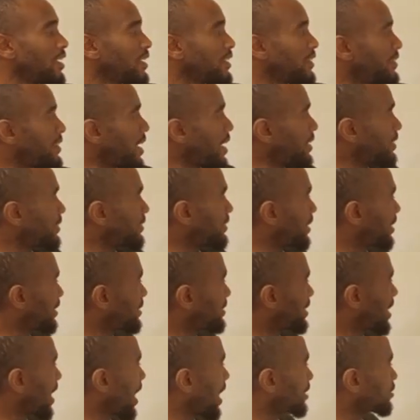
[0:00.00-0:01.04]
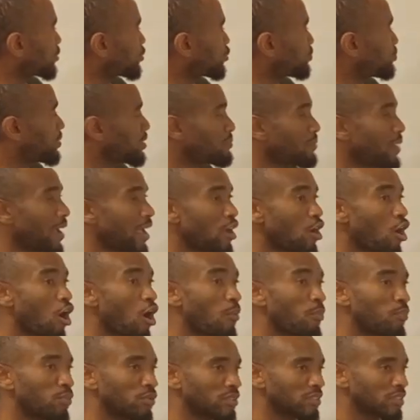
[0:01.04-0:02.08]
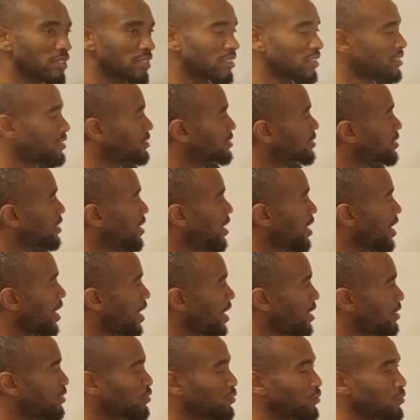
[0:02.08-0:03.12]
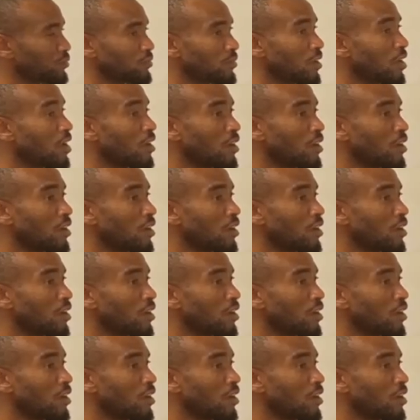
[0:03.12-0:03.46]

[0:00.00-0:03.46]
then this has to be my opposite angle.